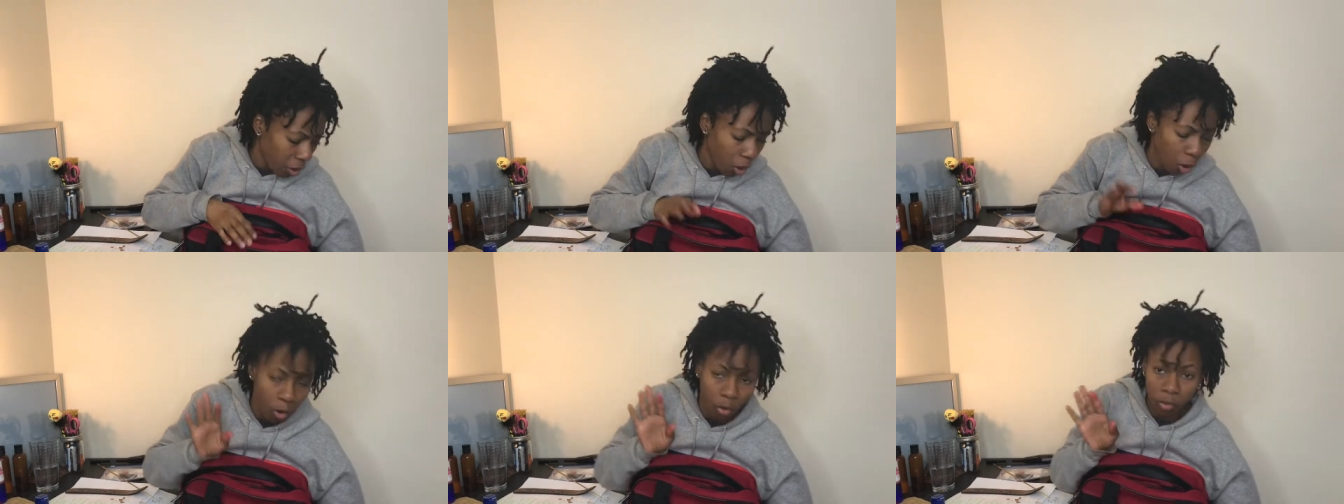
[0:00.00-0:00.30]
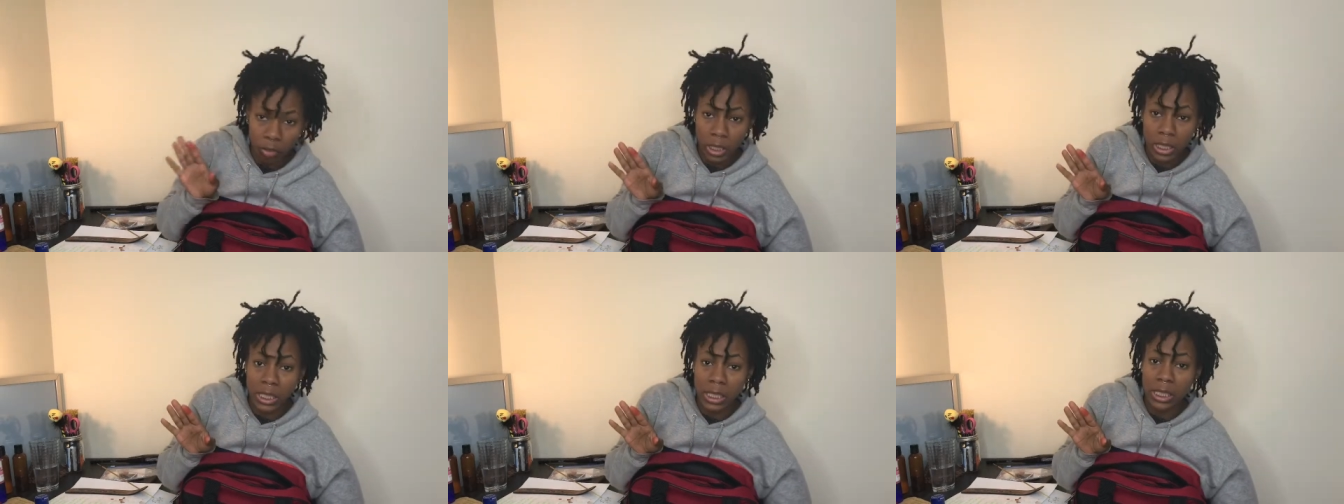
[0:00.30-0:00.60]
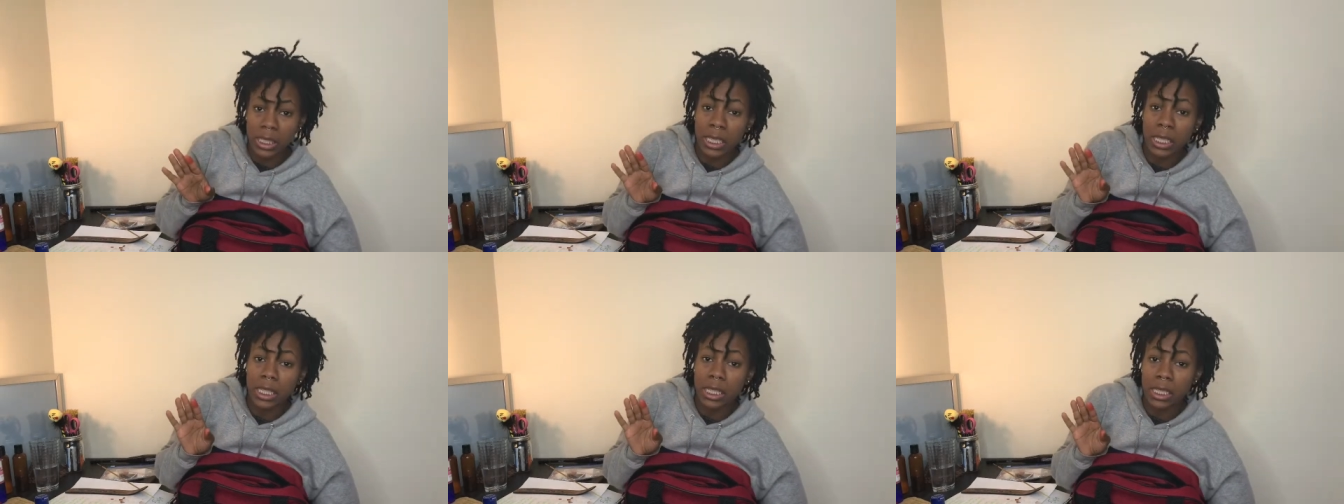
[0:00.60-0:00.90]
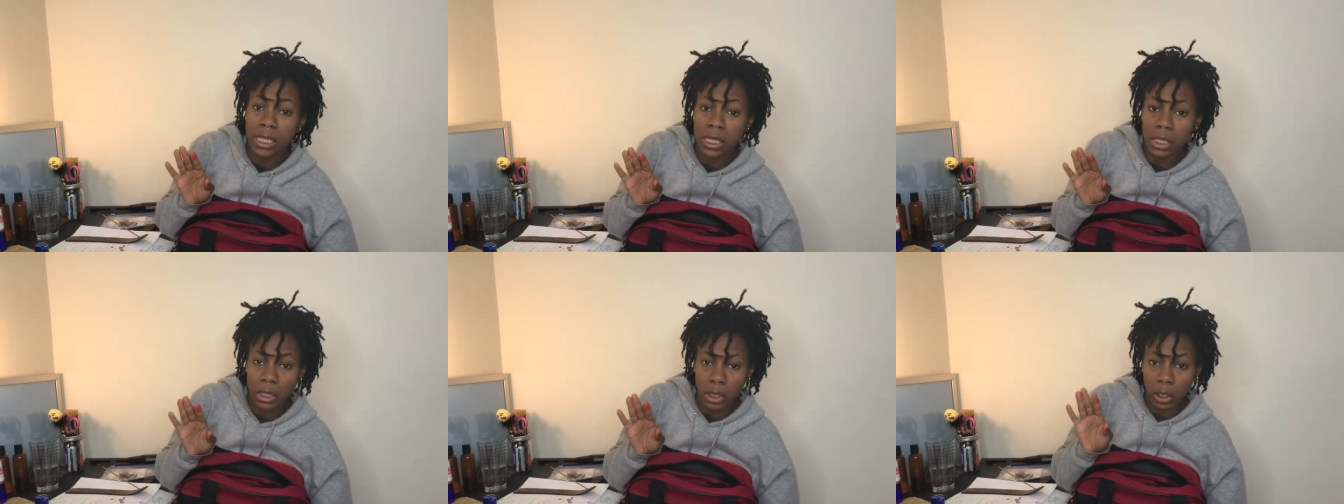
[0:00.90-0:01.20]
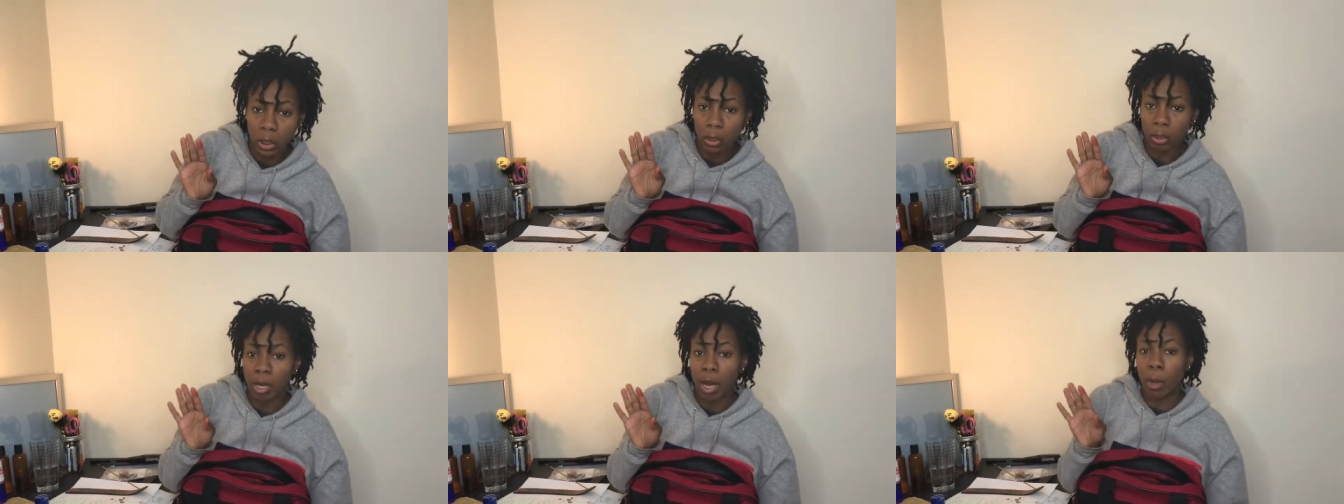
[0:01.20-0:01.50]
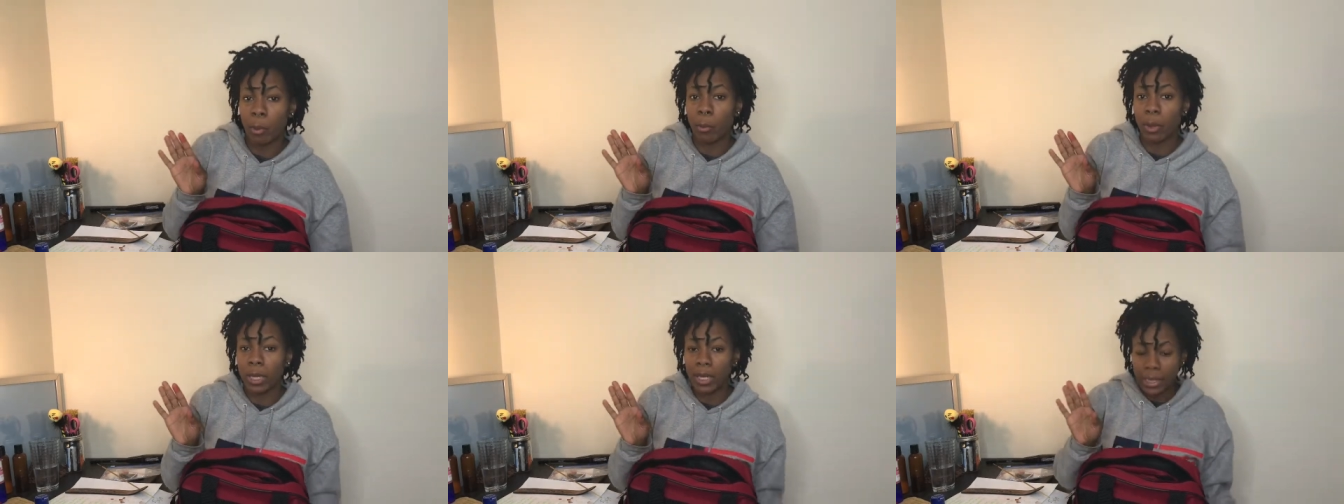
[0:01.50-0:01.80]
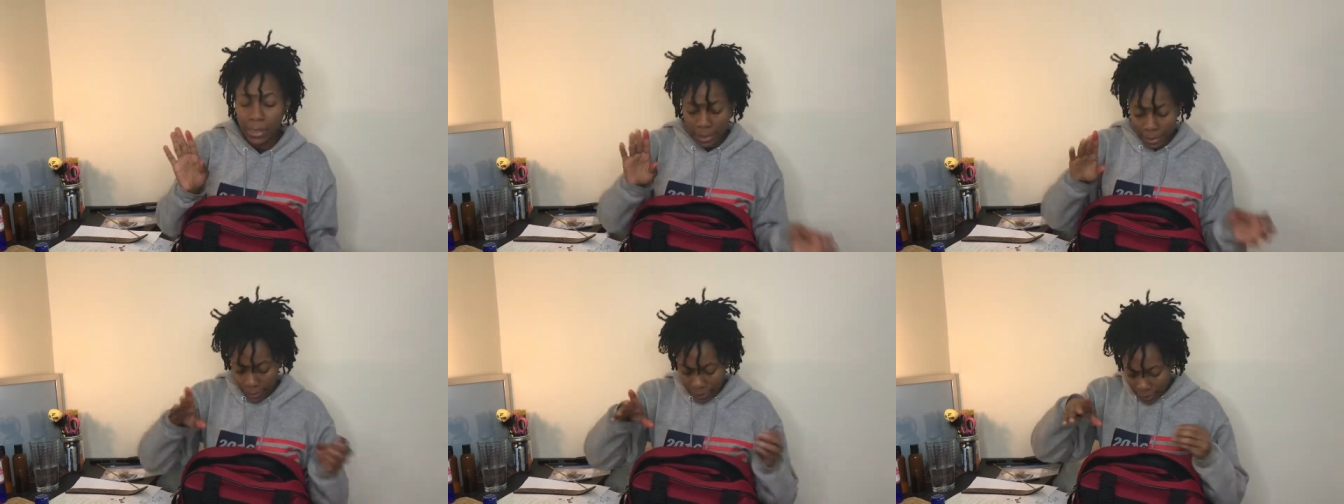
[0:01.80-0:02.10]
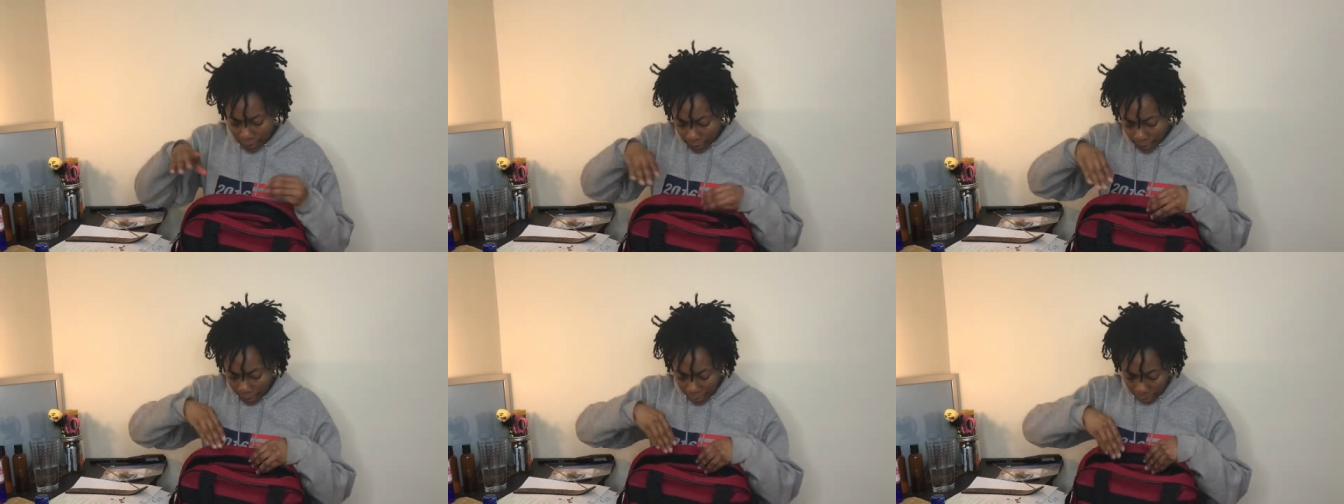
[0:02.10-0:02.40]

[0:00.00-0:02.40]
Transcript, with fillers: overseas, so I wanted to get